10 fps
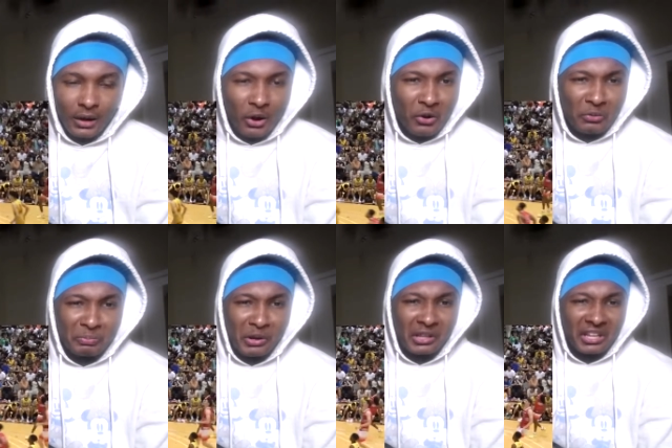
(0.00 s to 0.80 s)
Oh,
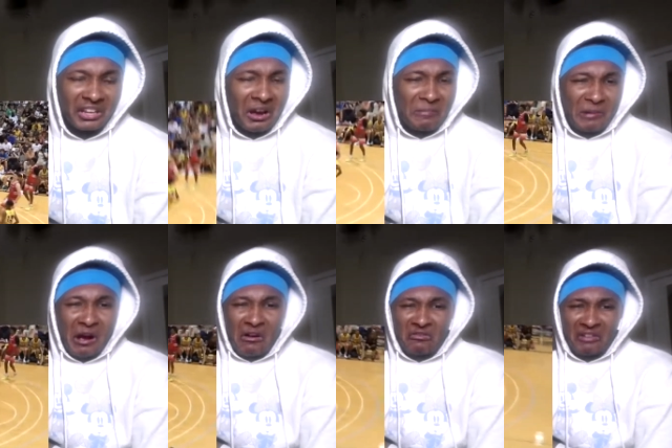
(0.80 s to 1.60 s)
pulling up
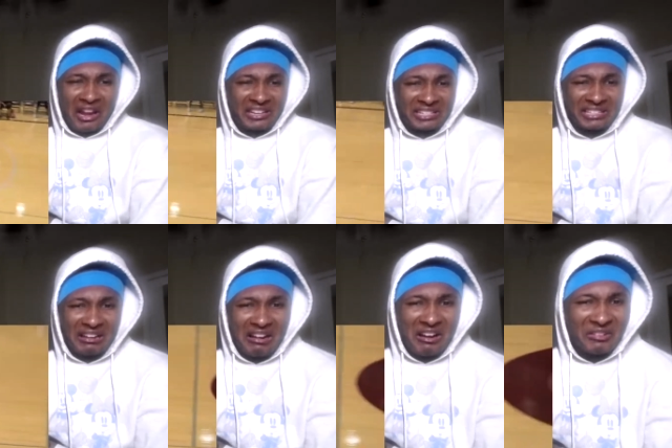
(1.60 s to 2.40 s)
already.
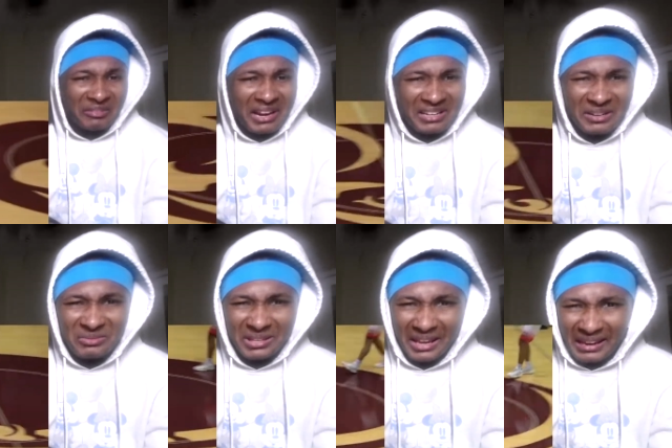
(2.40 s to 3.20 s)
Already,
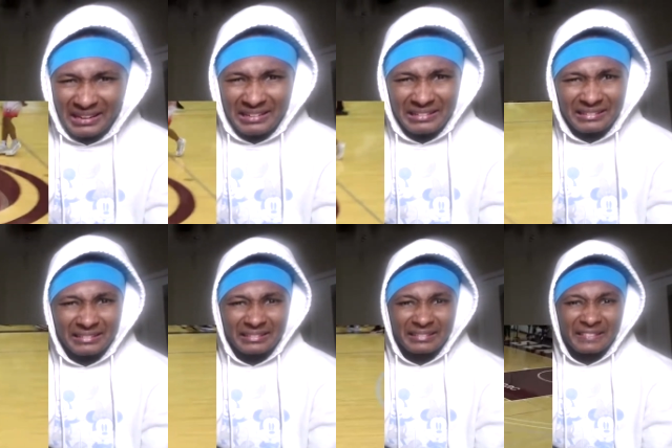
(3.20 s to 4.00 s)
okay.
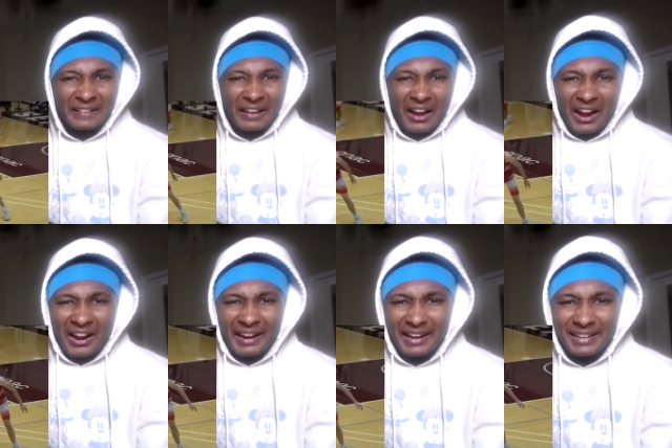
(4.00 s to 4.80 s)

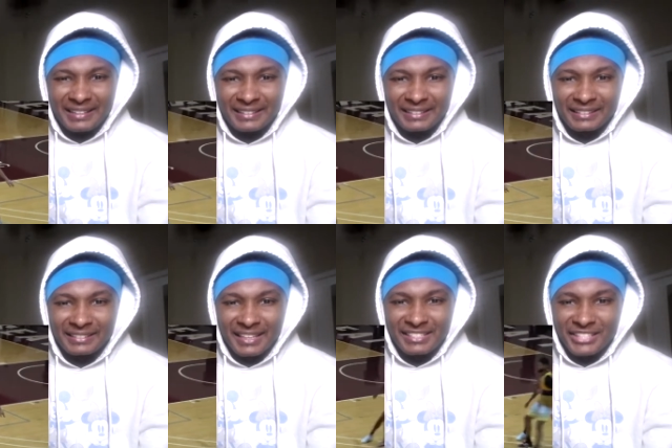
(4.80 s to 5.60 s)
Alright.
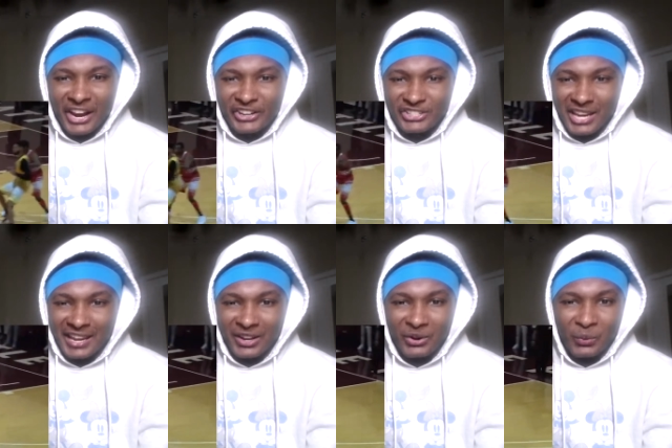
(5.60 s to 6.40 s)
Yes, sir,
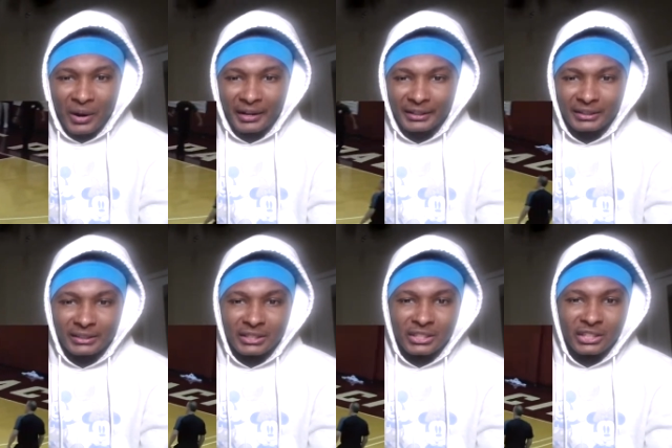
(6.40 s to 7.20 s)
Chet. Go to work.
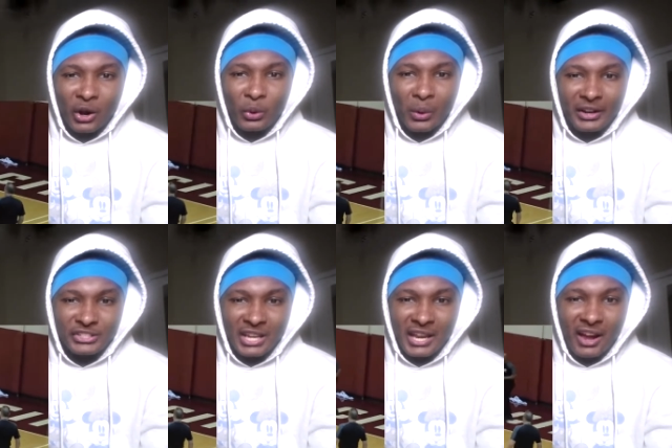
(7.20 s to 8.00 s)
Go to work,
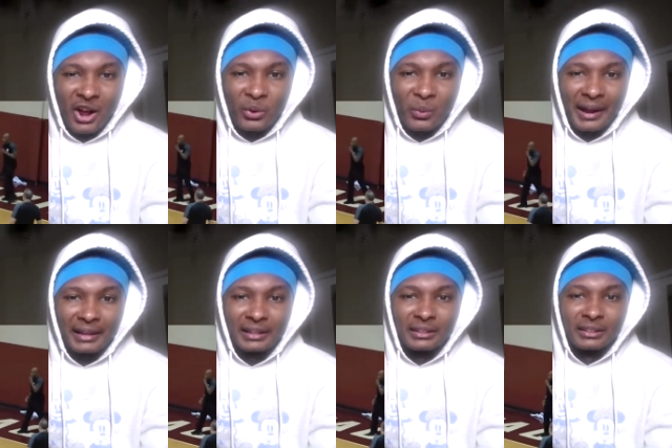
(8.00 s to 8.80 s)
Chet. All the way.
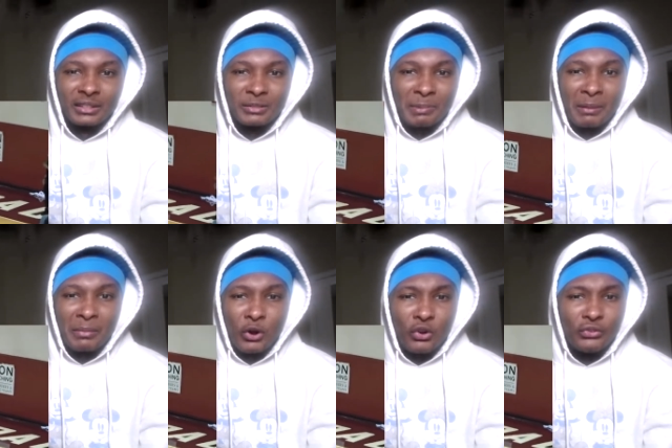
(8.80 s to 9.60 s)
Spin
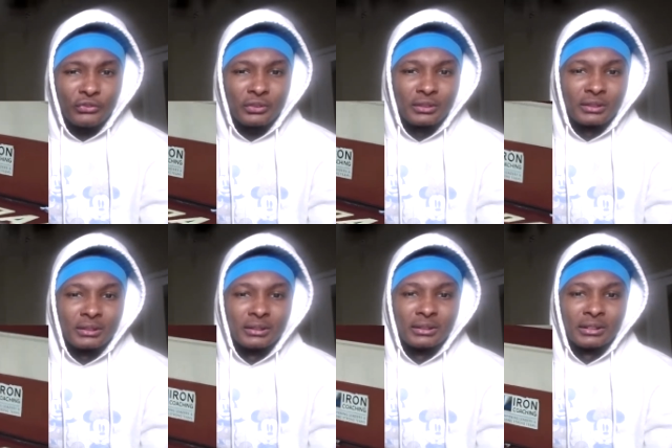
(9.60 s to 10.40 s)
move.
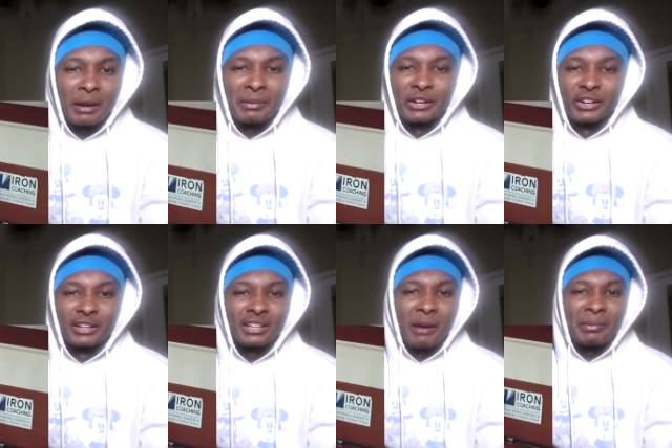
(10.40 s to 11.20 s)
Come here.
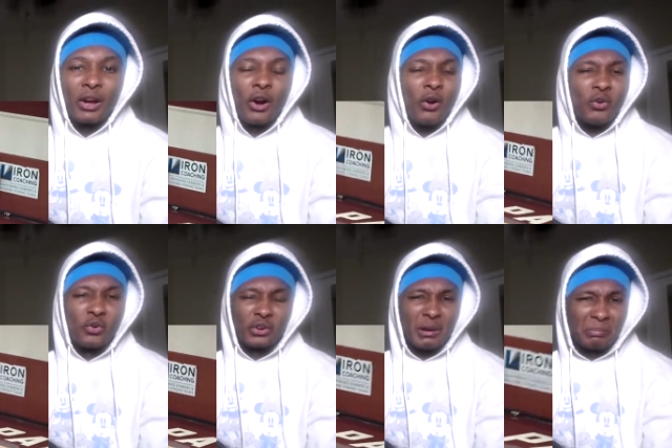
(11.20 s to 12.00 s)
Come. Oh,
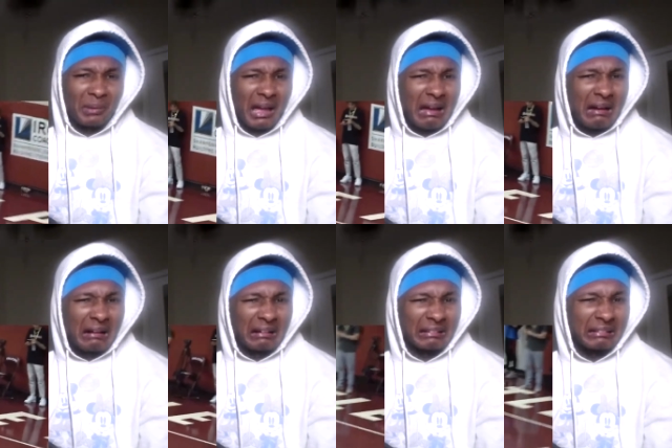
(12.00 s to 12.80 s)
good block.